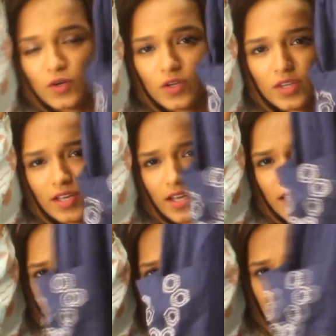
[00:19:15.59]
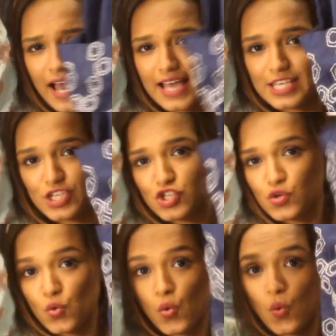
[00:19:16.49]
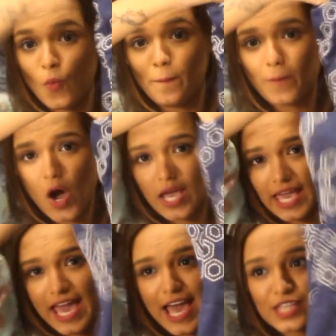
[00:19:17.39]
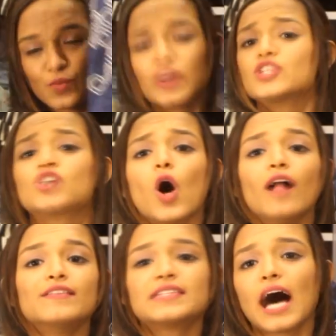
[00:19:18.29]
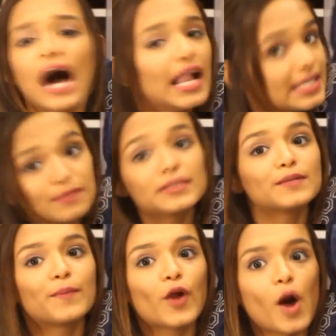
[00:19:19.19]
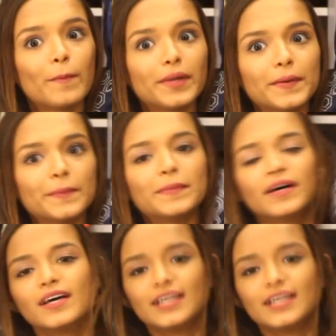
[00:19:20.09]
kurti. It has two pockets, which solves the ultimate problem.